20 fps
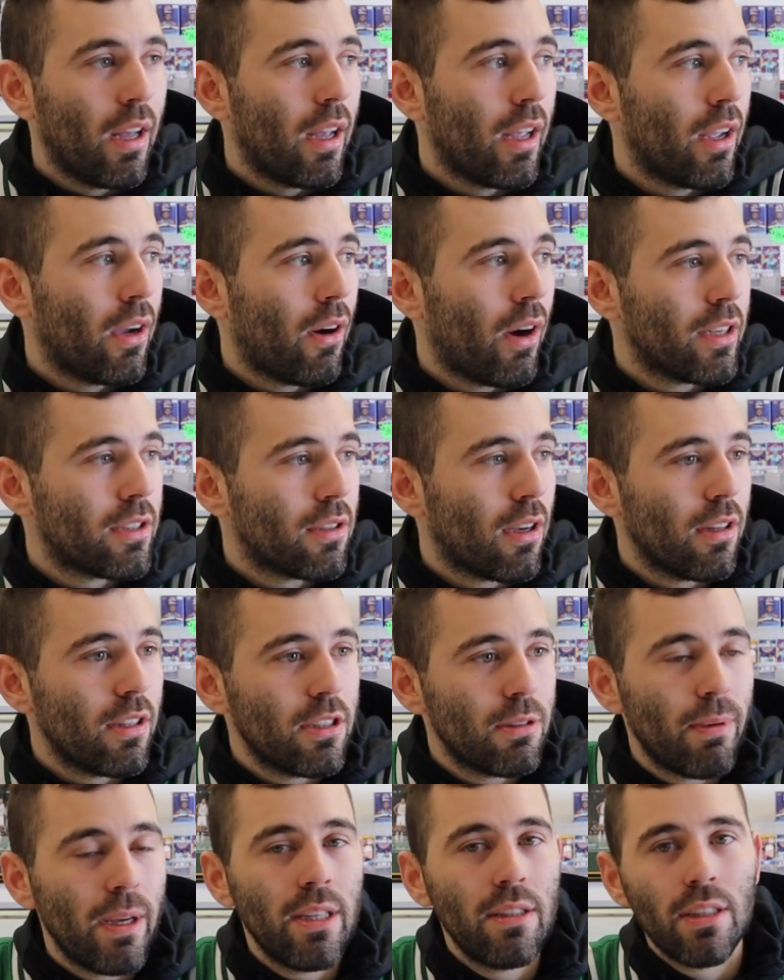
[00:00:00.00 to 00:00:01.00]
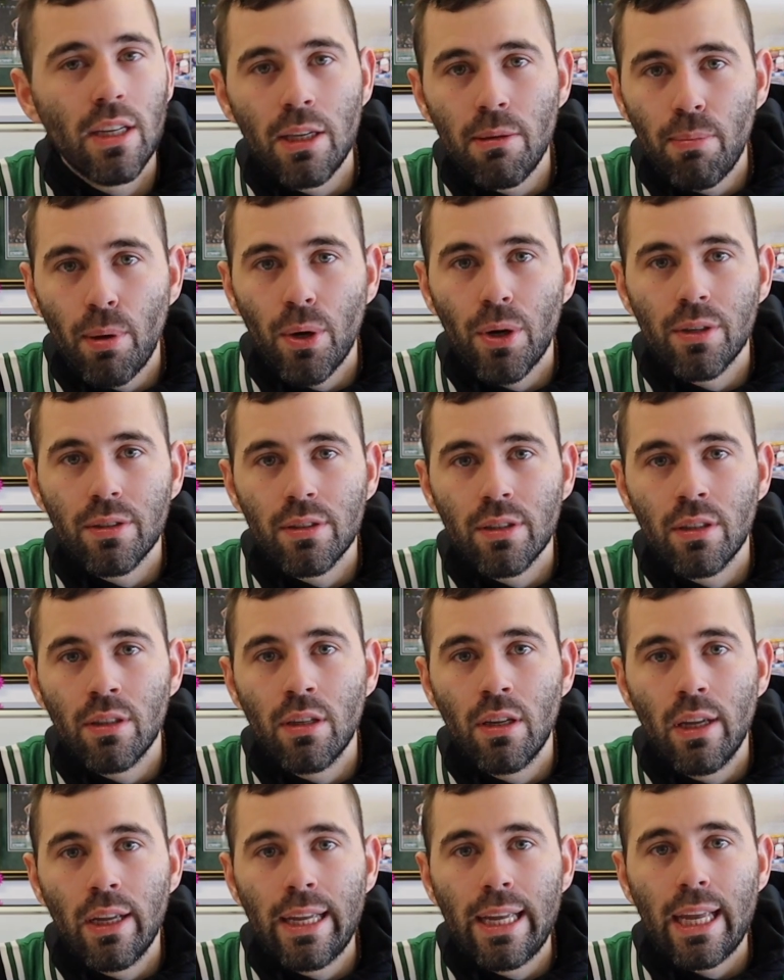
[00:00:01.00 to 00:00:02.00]
You know, I saw the space in
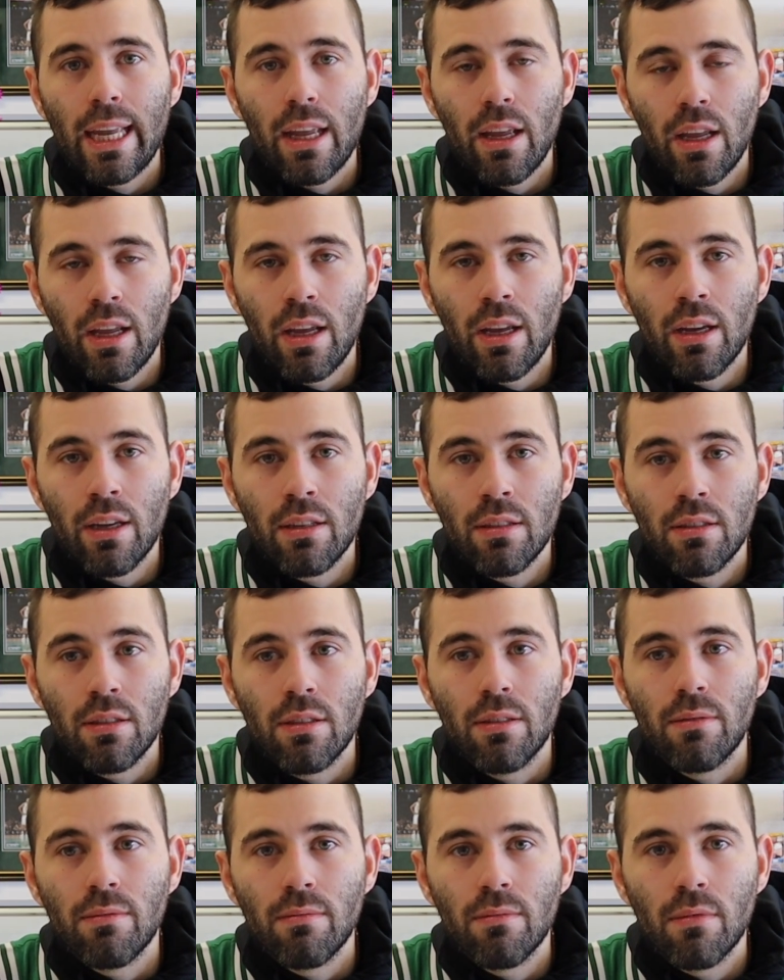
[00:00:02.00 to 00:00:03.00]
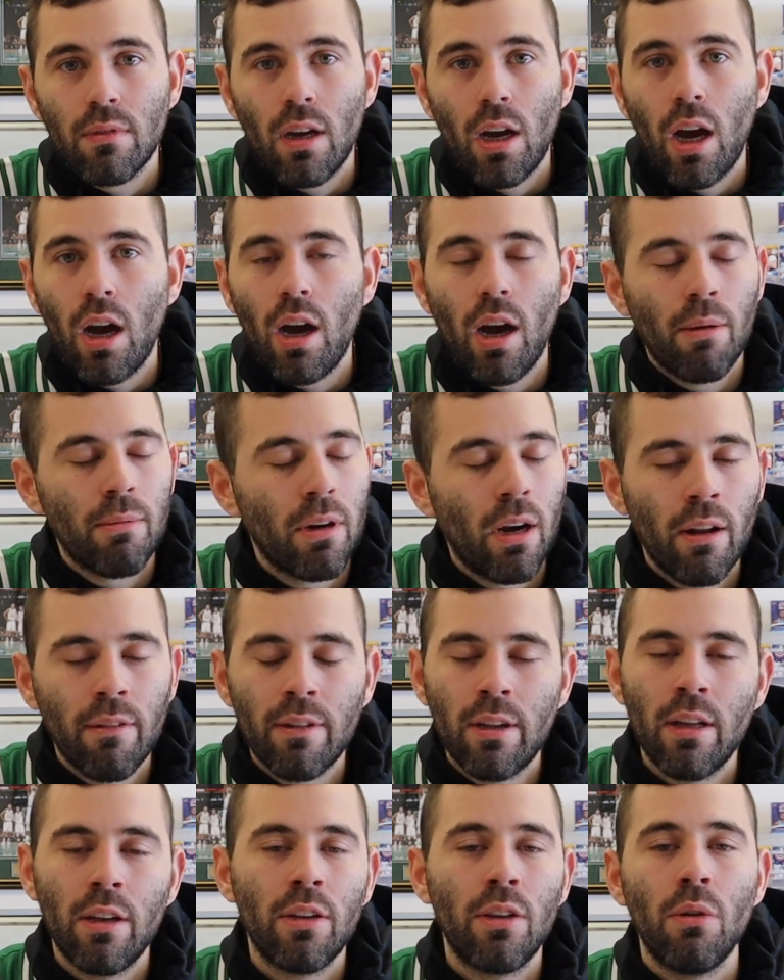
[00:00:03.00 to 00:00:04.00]
person, and I'm not even
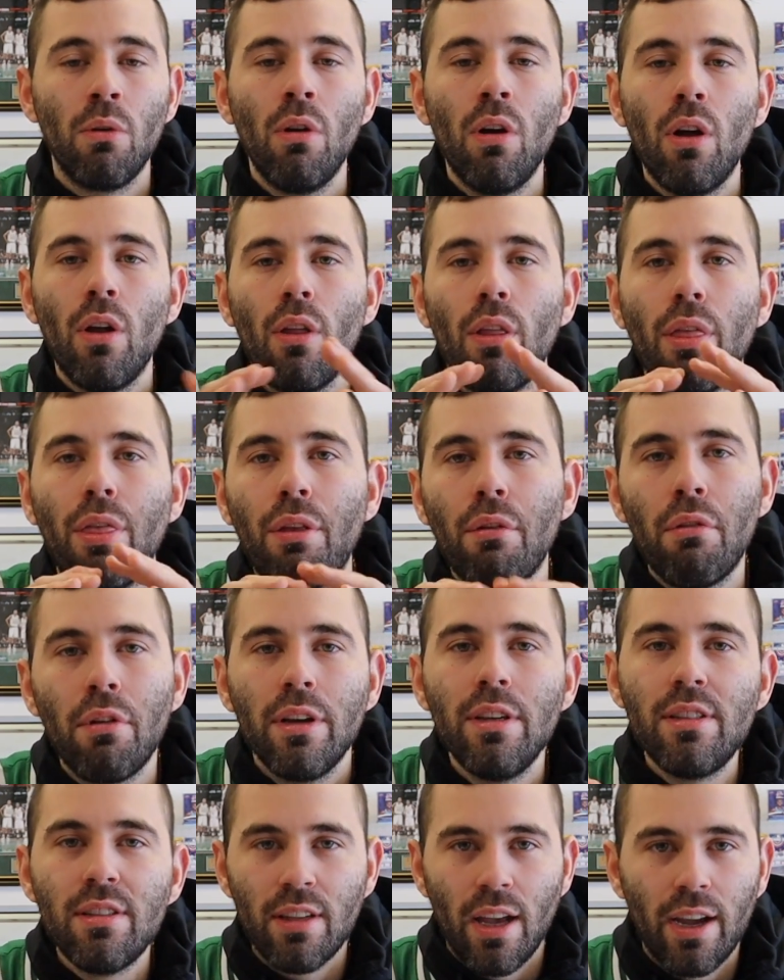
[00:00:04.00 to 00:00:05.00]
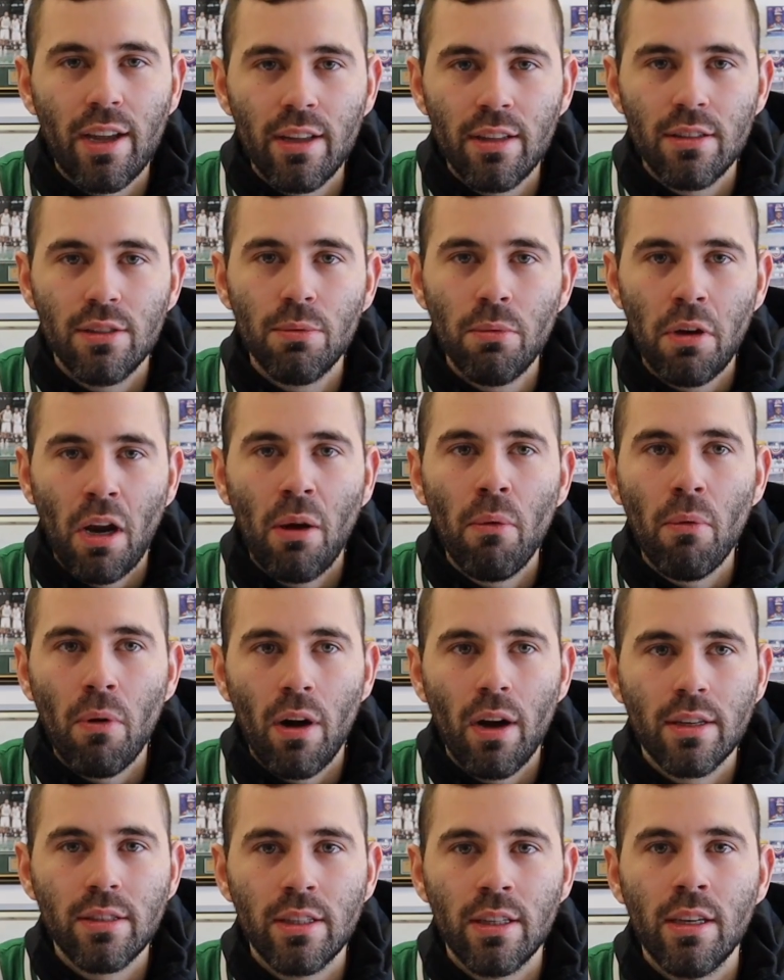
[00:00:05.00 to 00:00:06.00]
kidding you. 3 seconds when I
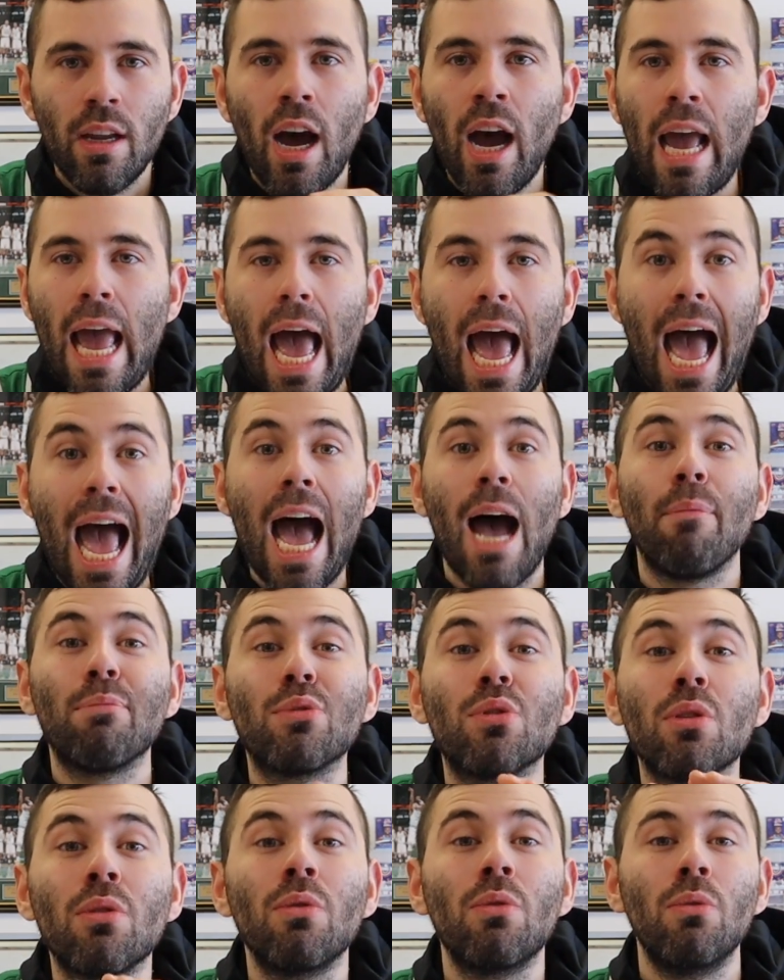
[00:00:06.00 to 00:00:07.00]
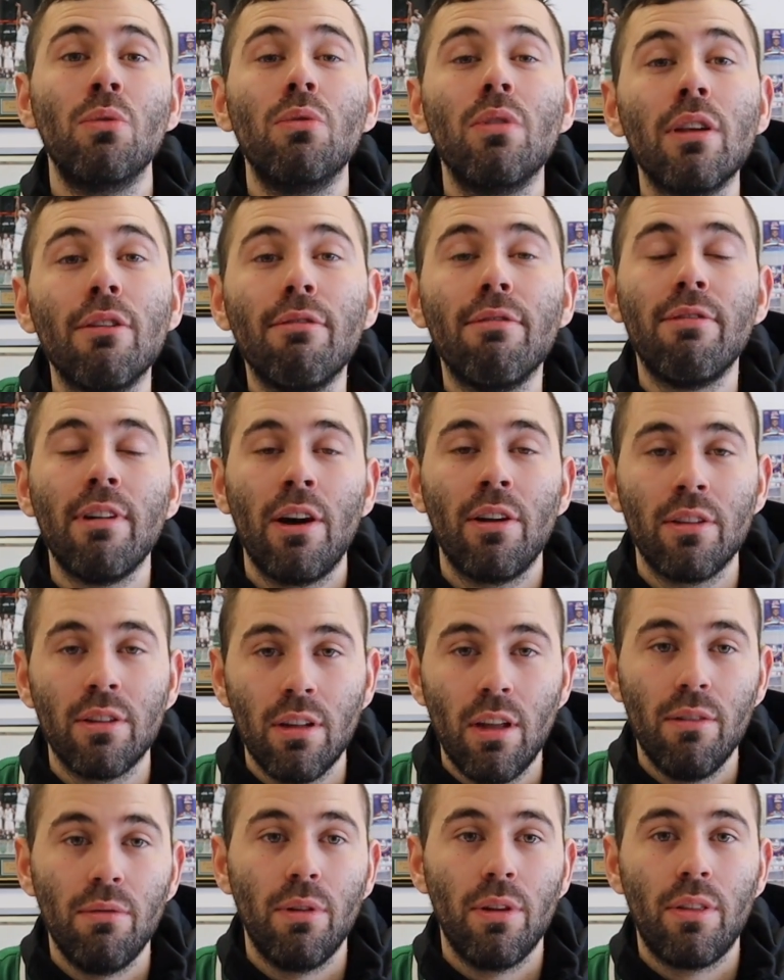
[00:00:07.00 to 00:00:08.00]
walked in, I absolutely fell in
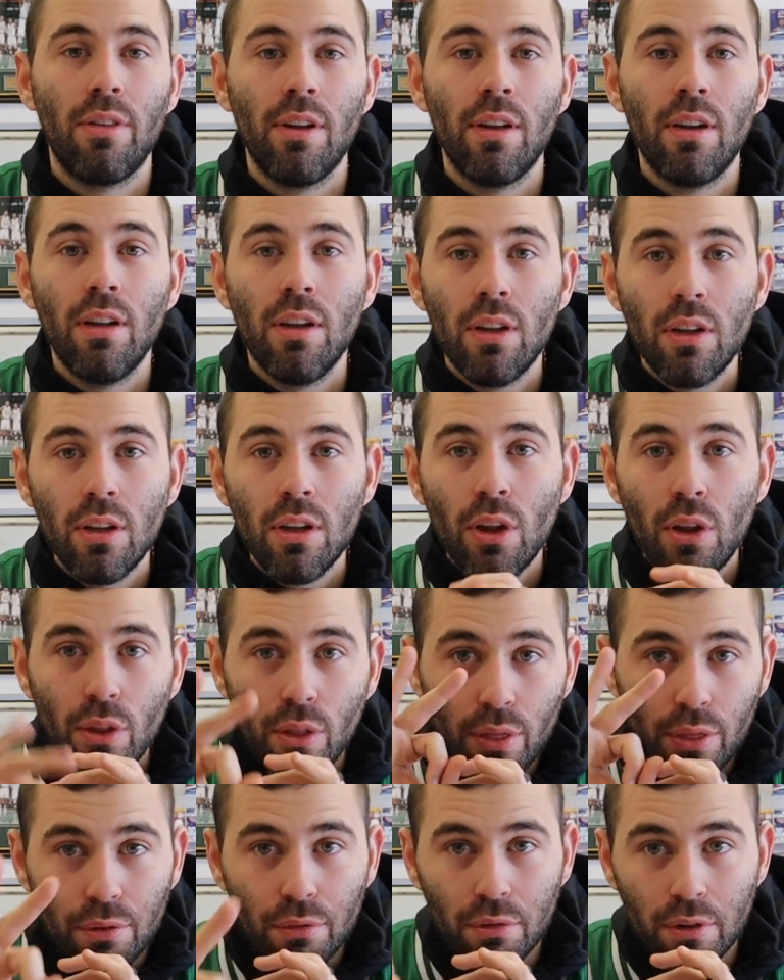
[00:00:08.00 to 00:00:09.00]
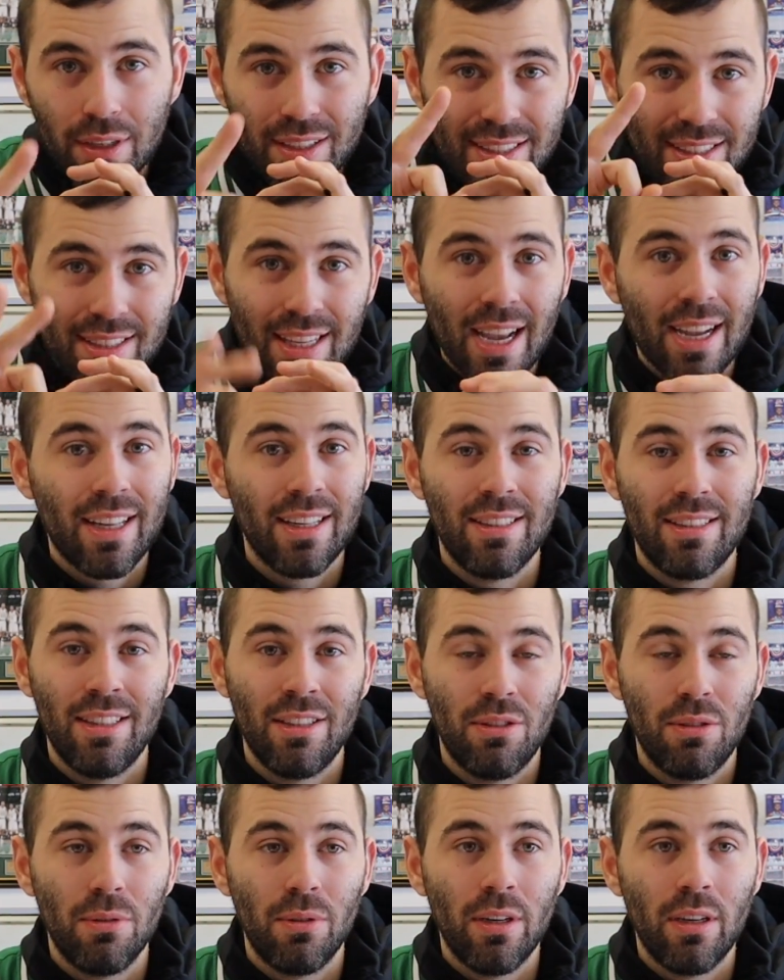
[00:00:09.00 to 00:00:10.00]
love with it. 3 seconds
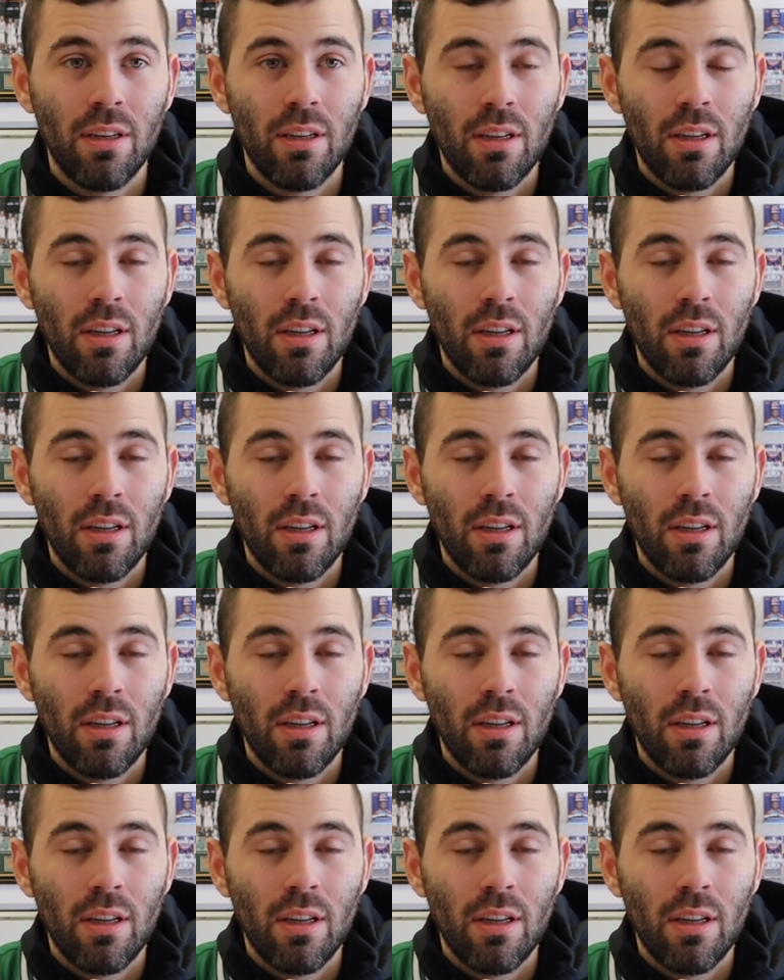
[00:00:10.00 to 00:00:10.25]
into it.